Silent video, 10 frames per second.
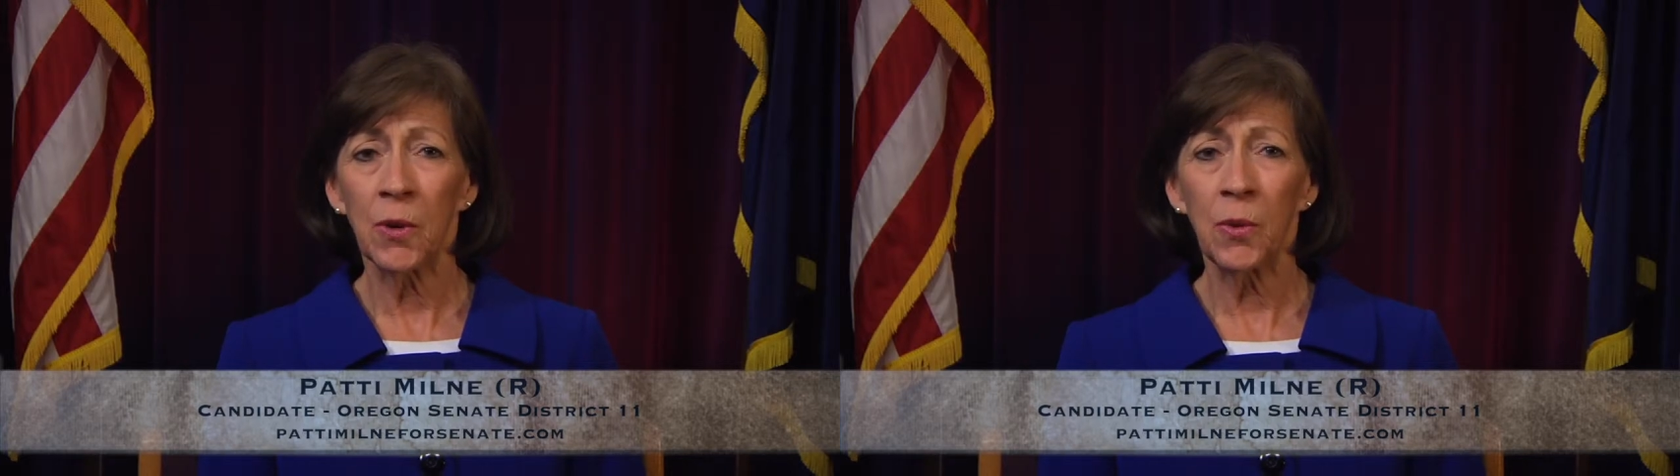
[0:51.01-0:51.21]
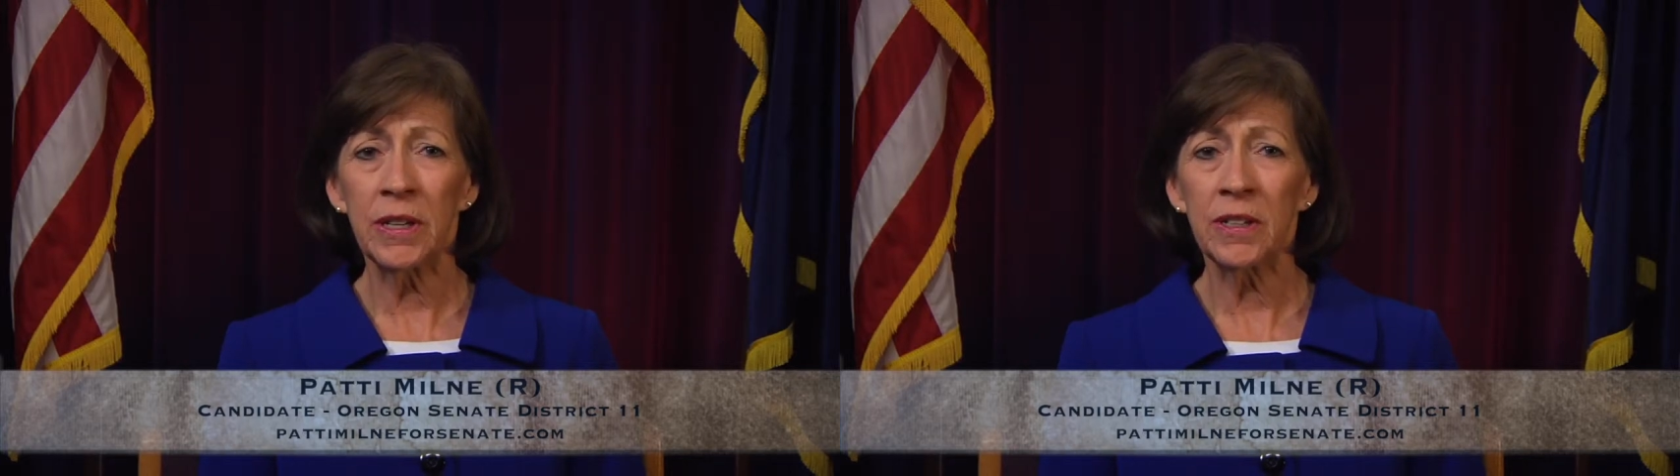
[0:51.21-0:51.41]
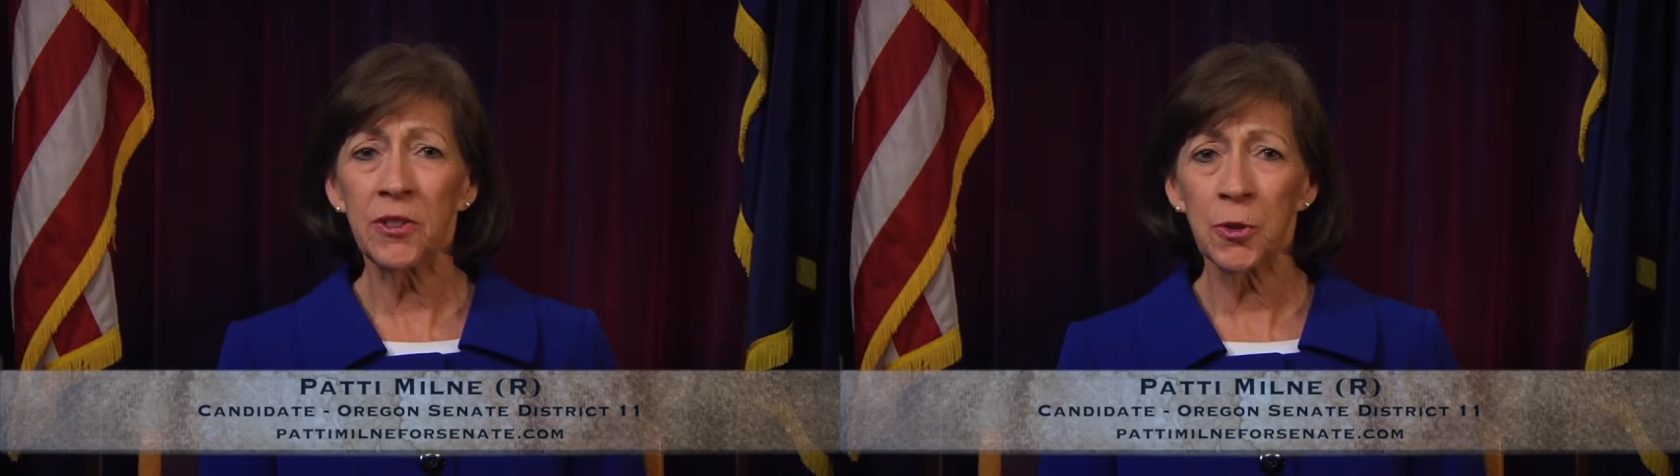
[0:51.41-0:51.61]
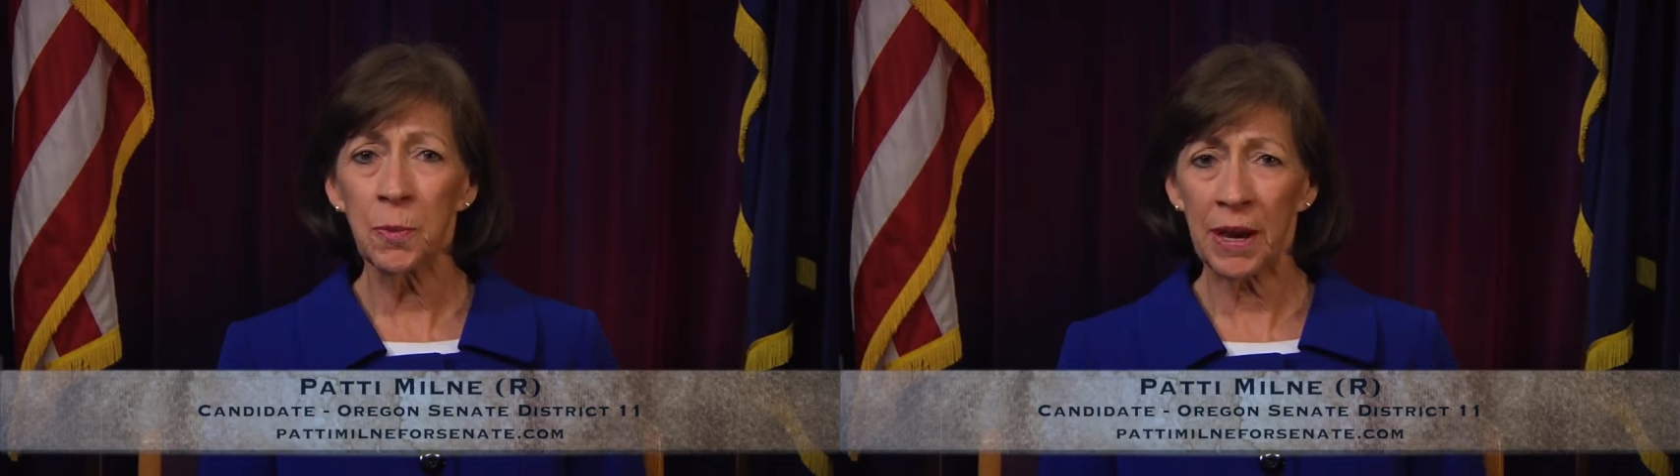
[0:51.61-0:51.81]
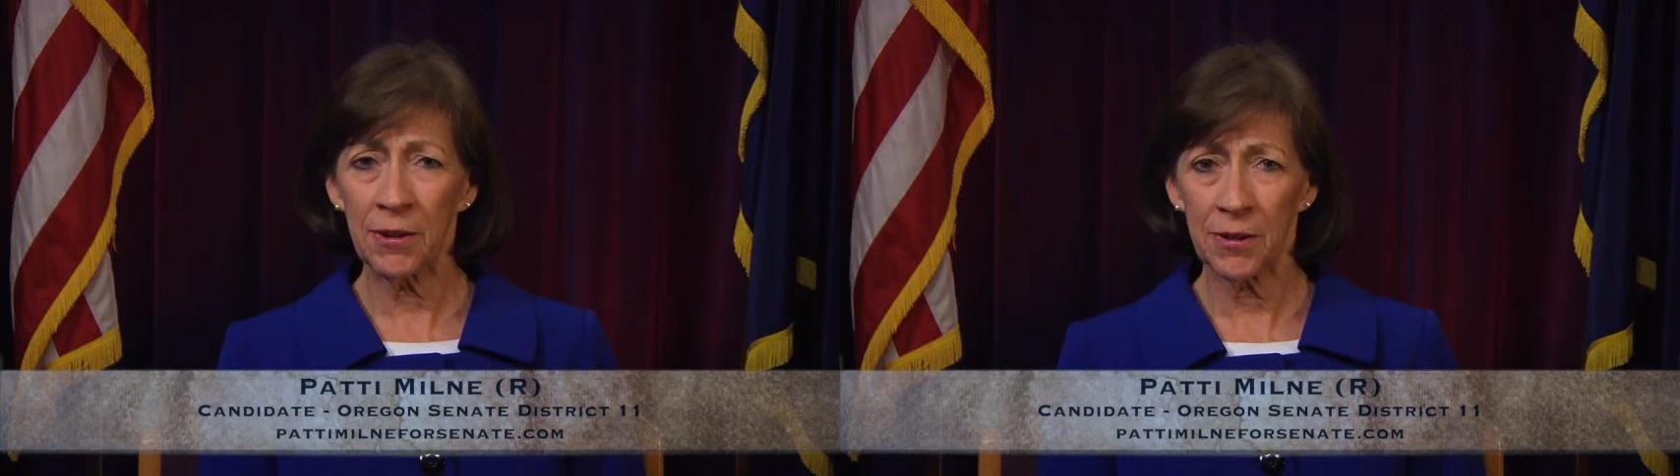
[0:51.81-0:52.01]
We can do
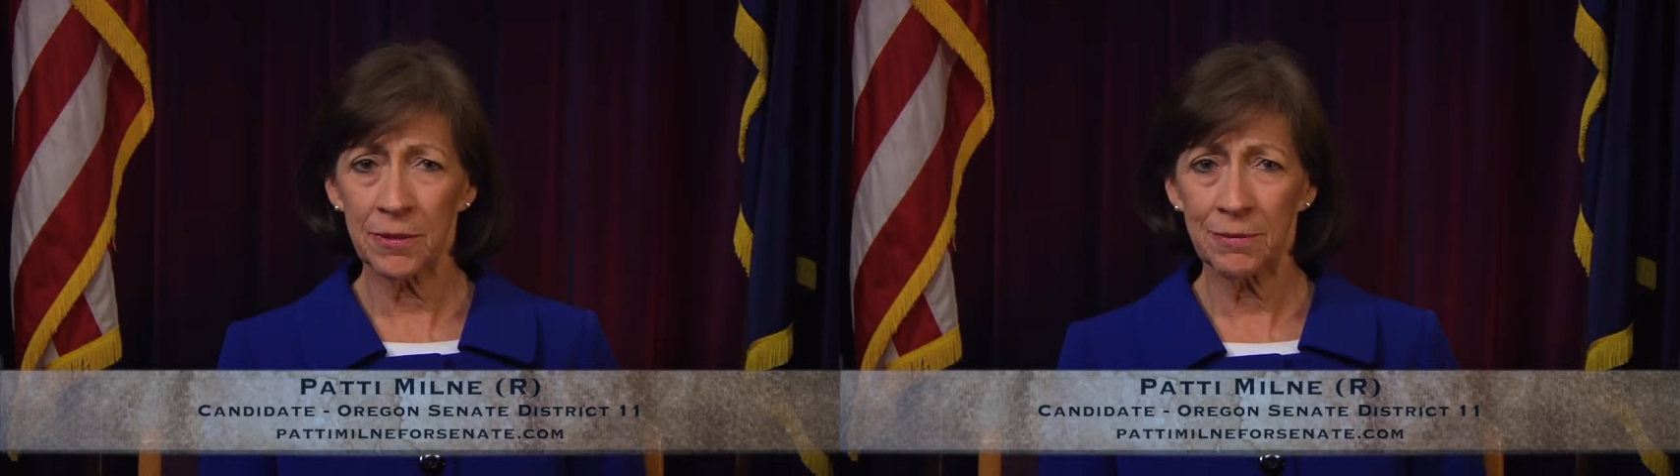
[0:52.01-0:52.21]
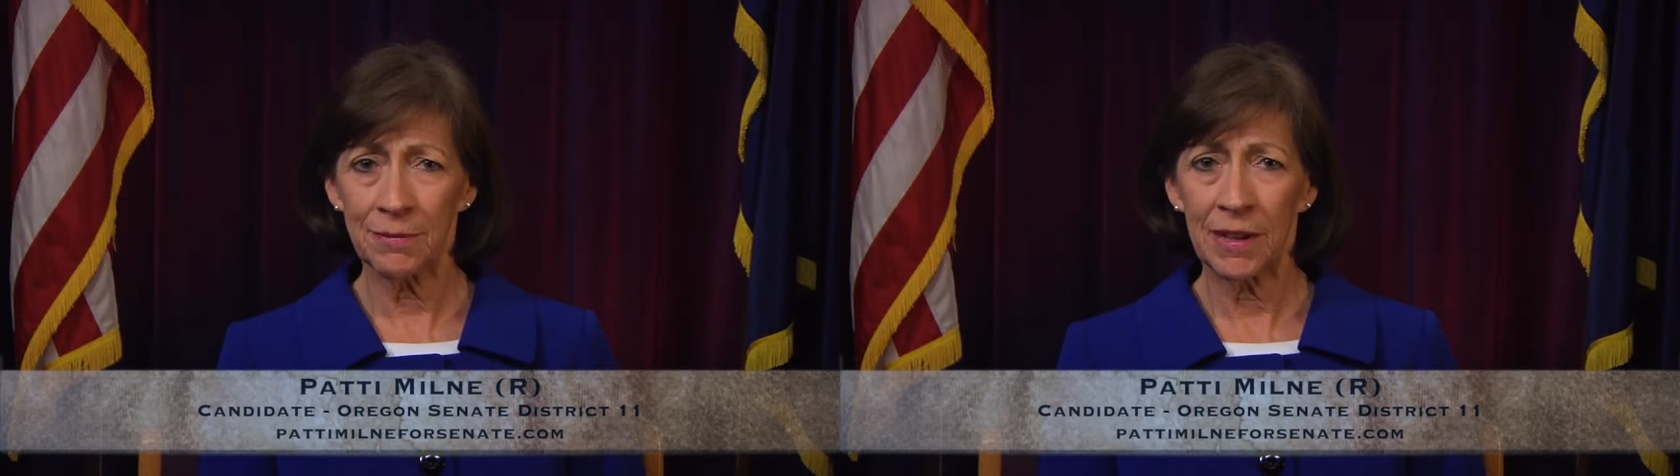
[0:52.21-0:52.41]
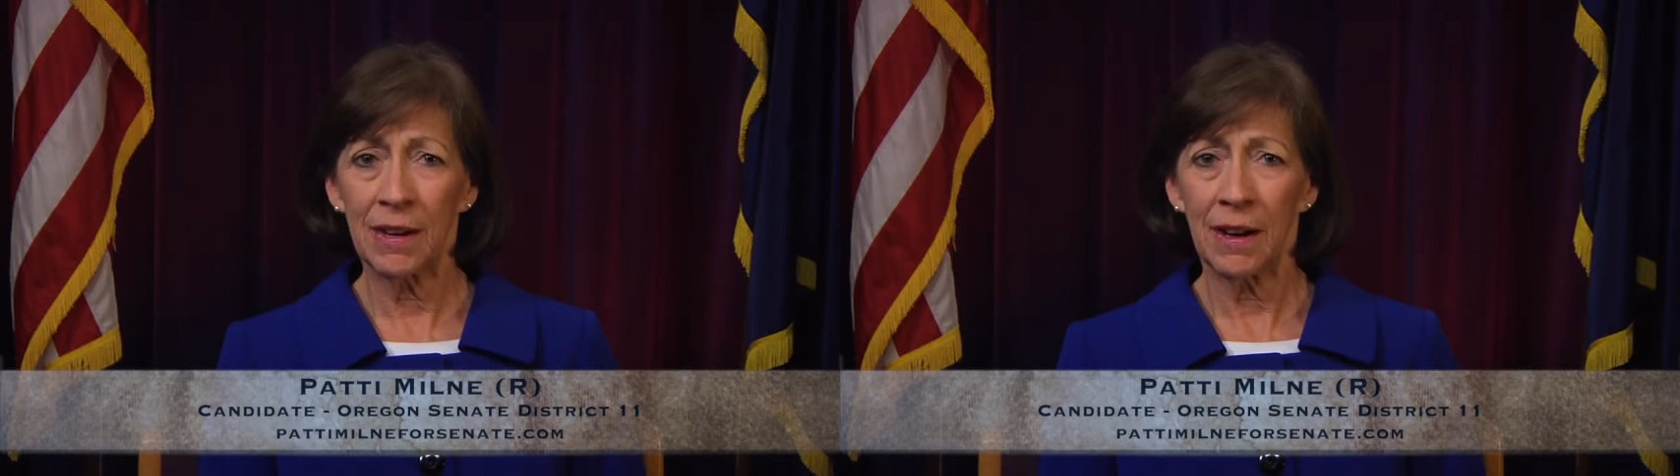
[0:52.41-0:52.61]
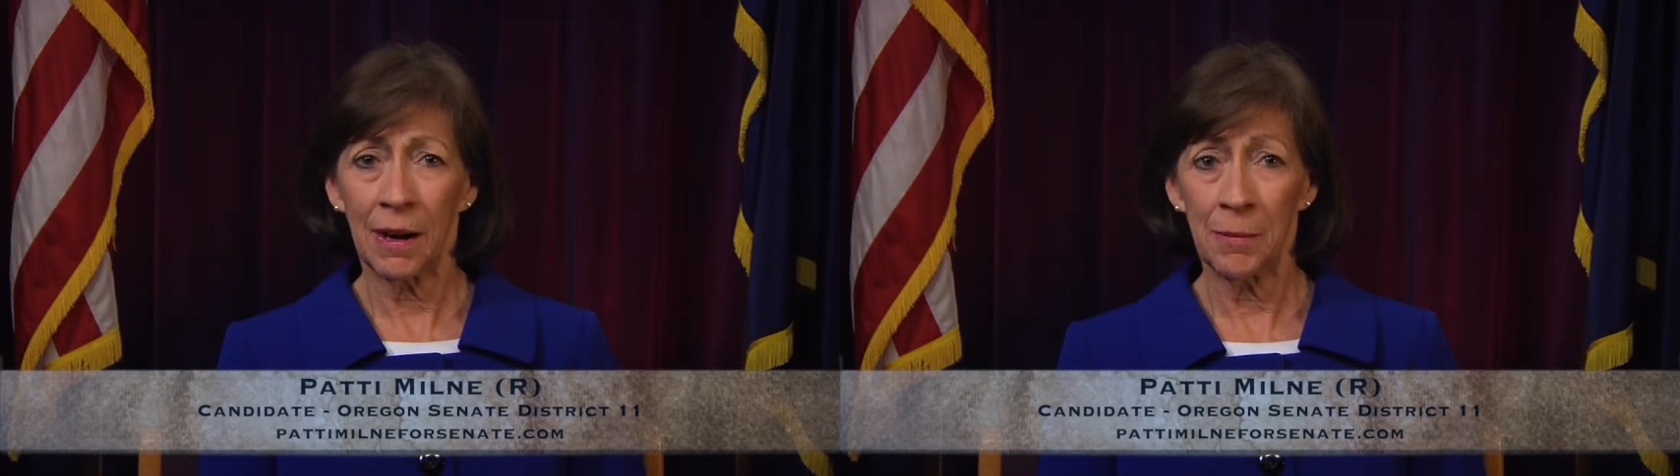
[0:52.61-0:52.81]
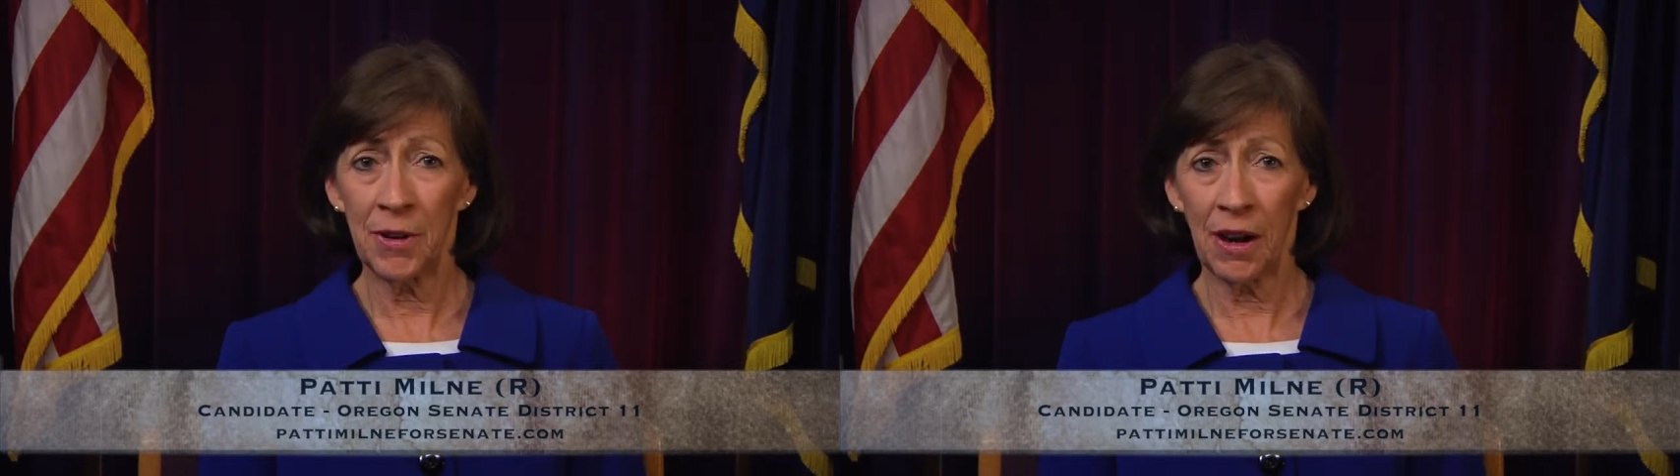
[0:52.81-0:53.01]
better. I'm